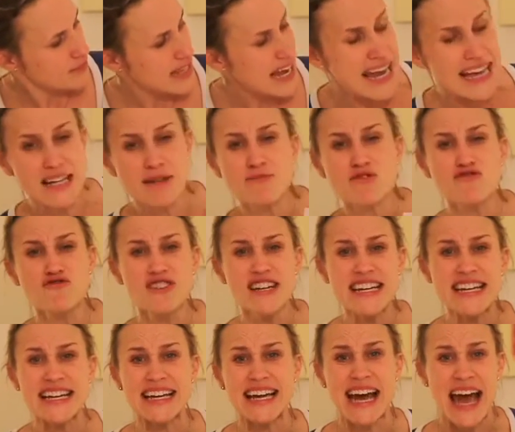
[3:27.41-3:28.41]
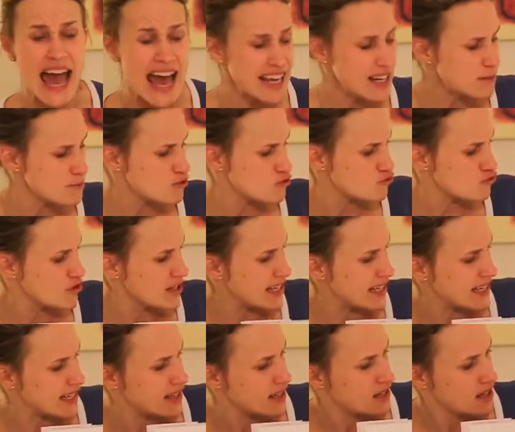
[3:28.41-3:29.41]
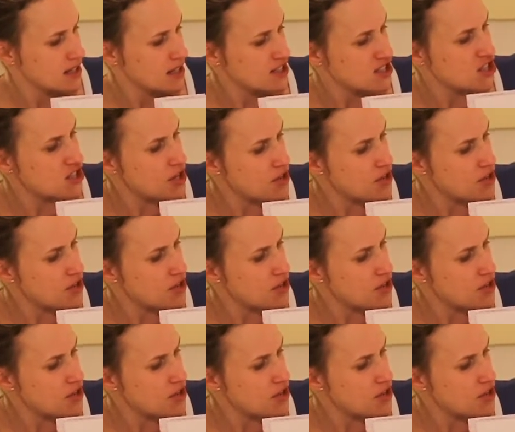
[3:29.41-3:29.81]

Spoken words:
Ada Marie, to